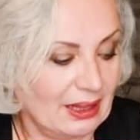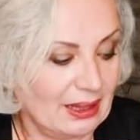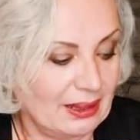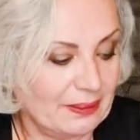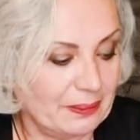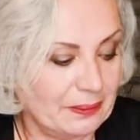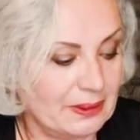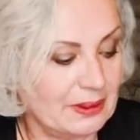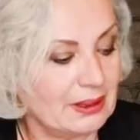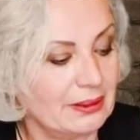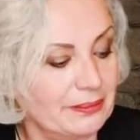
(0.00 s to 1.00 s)
And
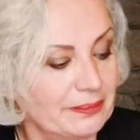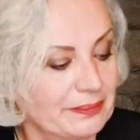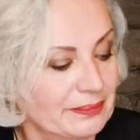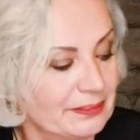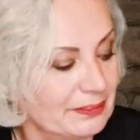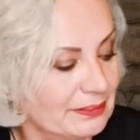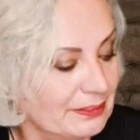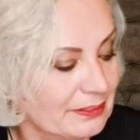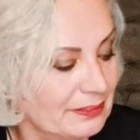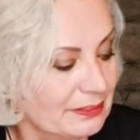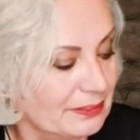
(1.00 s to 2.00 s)
um,
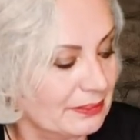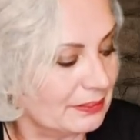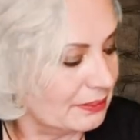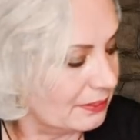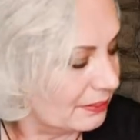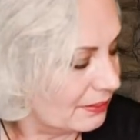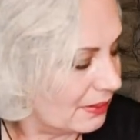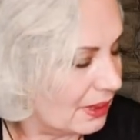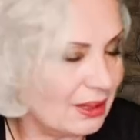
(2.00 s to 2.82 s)
I